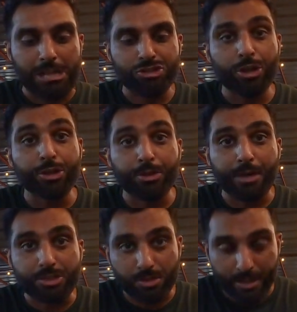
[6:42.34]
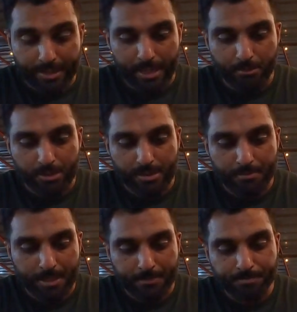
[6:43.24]
I'll show you the restaurant name once
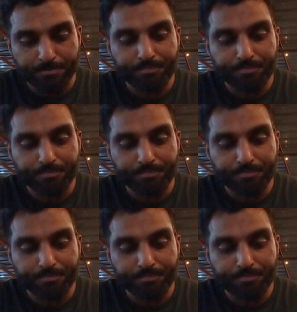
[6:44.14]
I'm done.